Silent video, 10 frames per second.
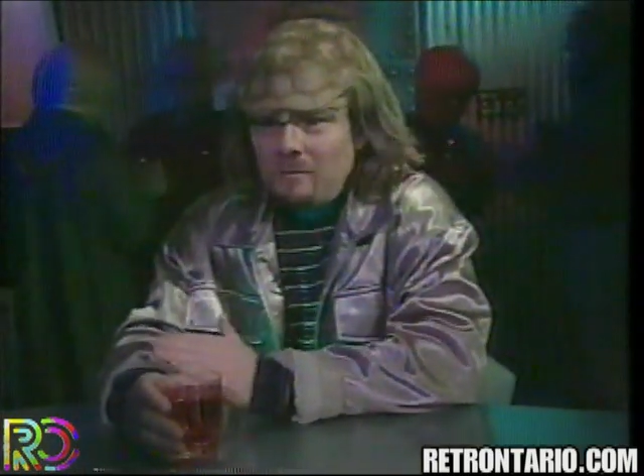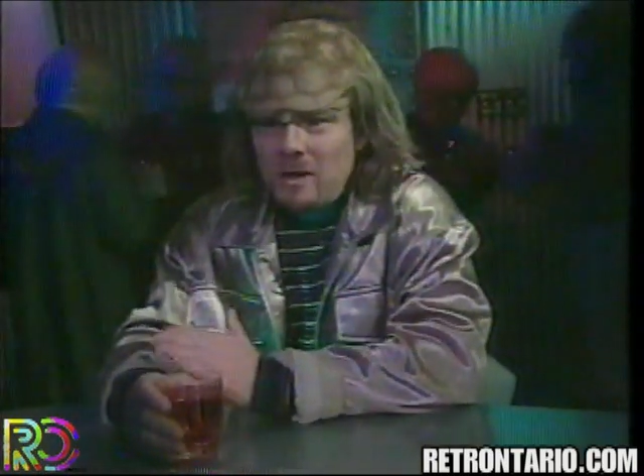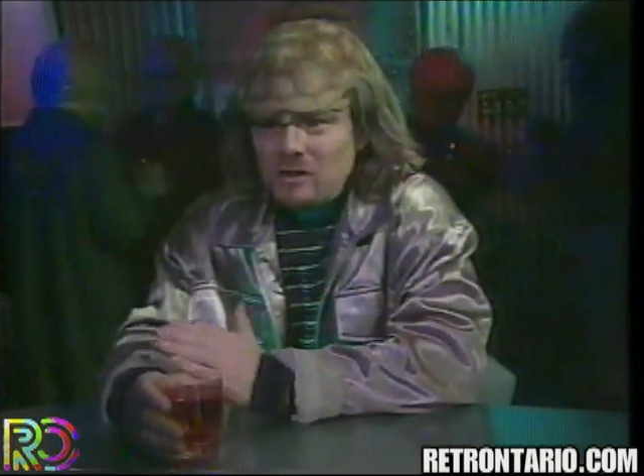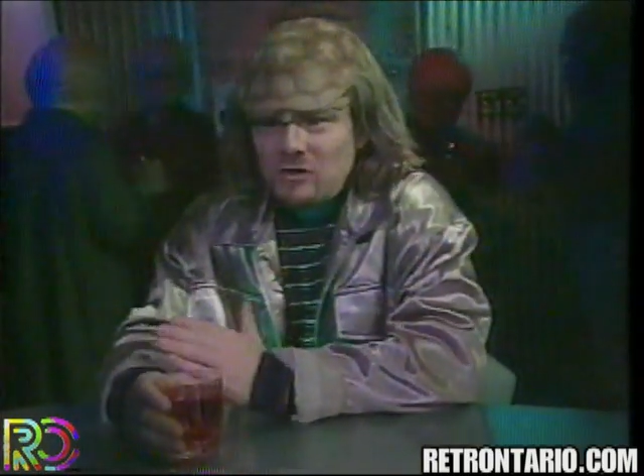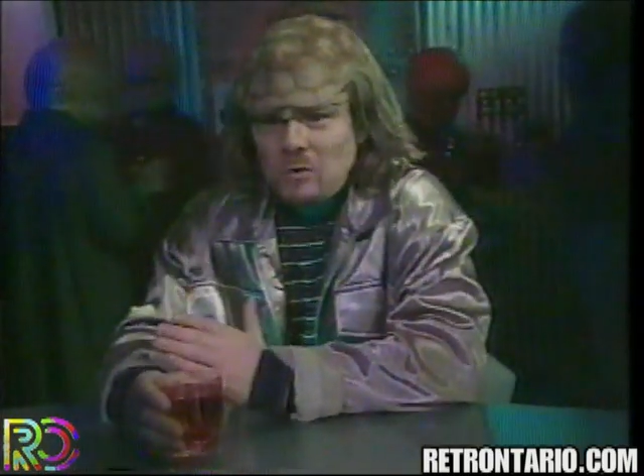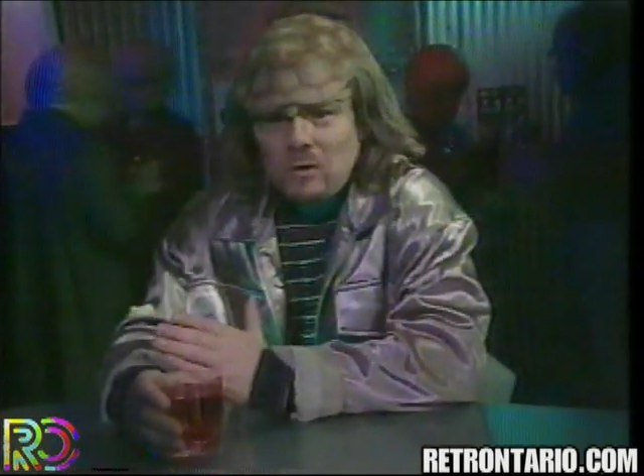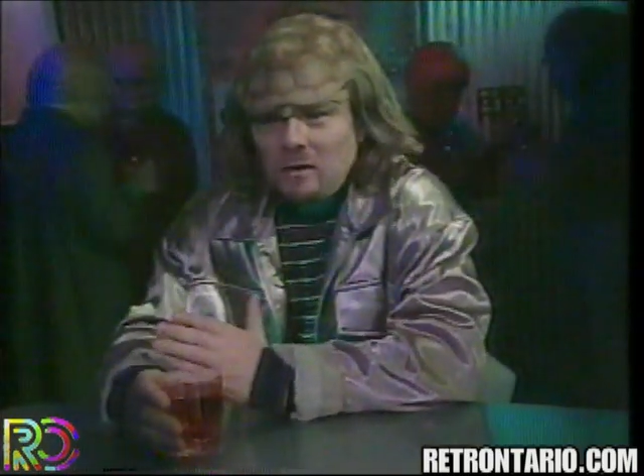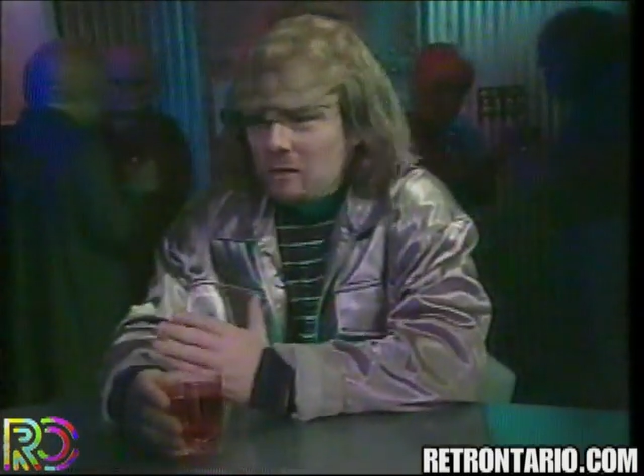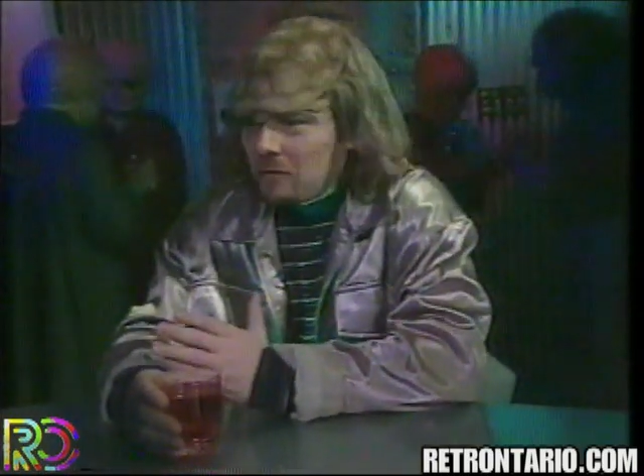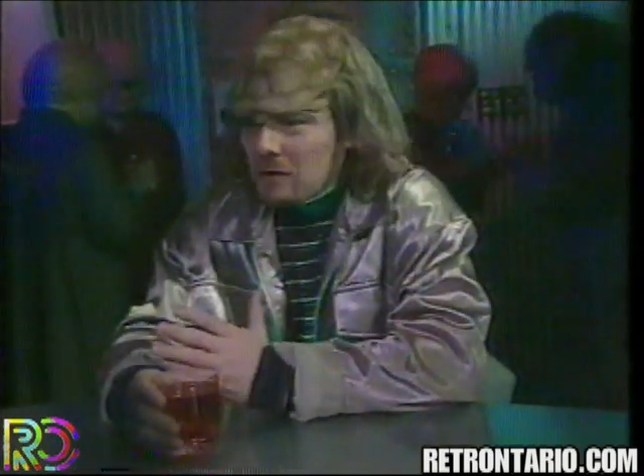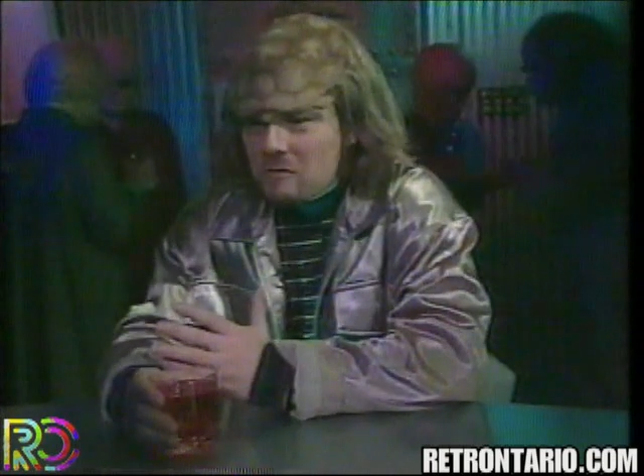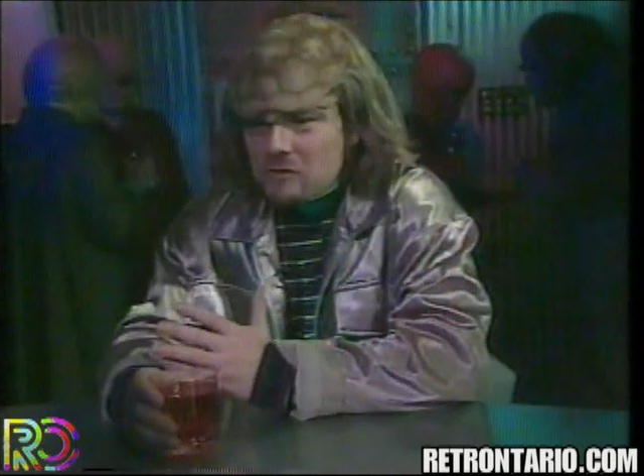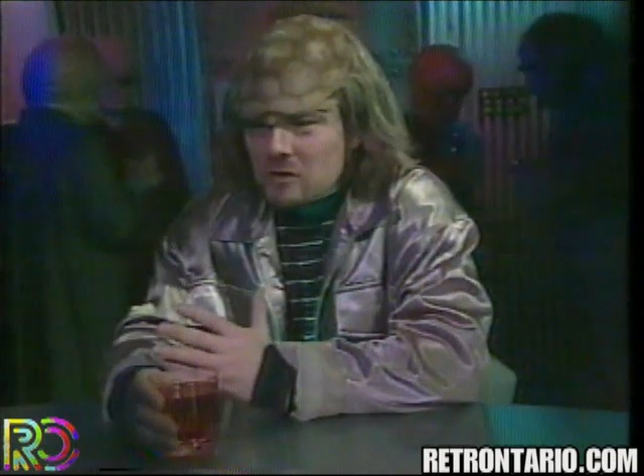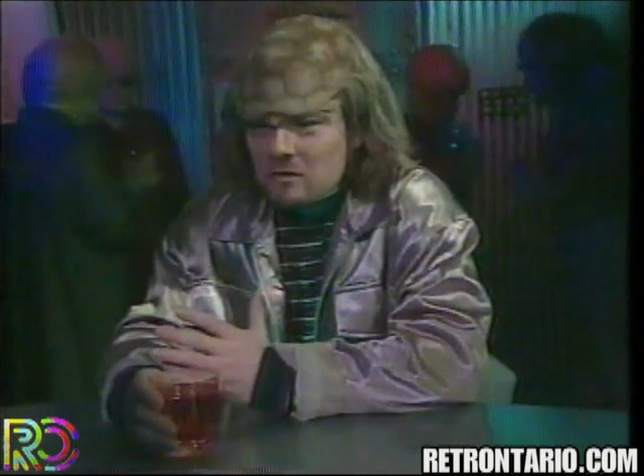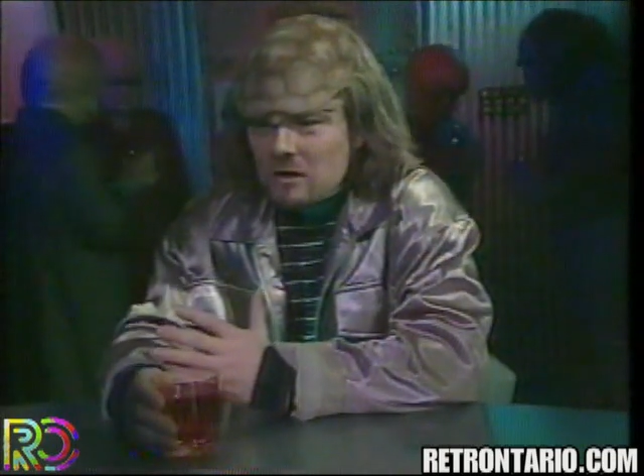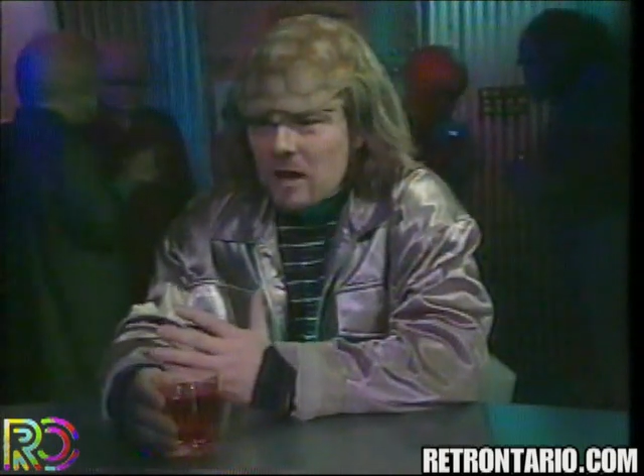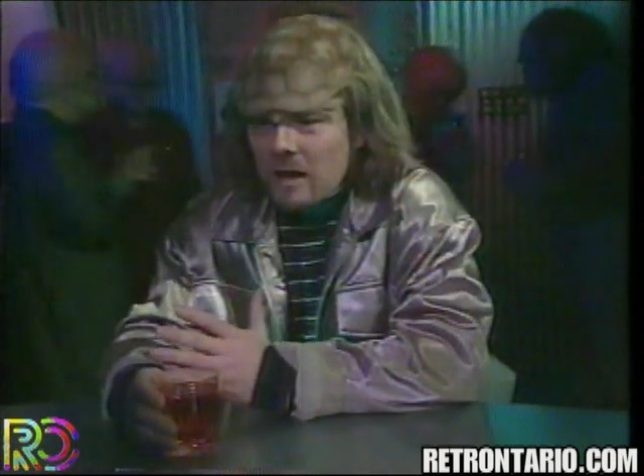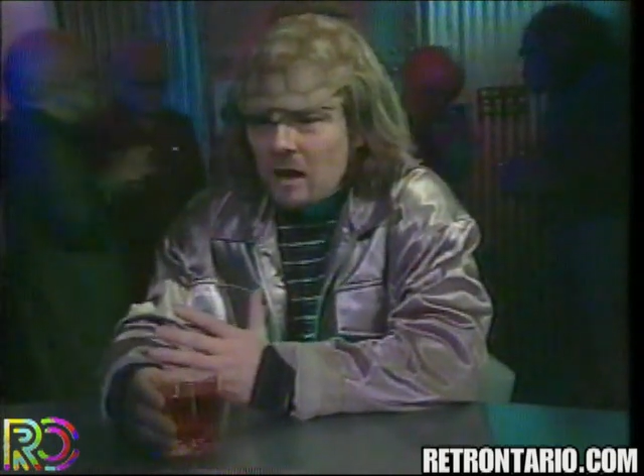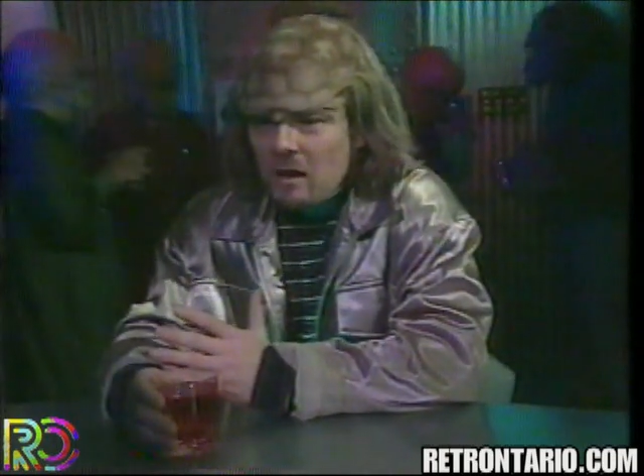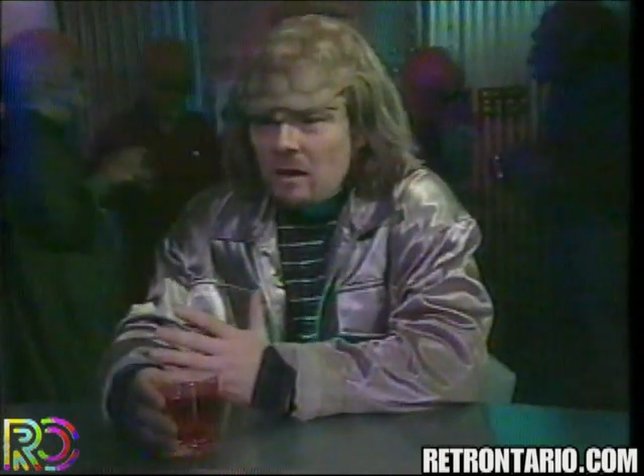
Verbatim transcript: It makes nuclear fusion look like,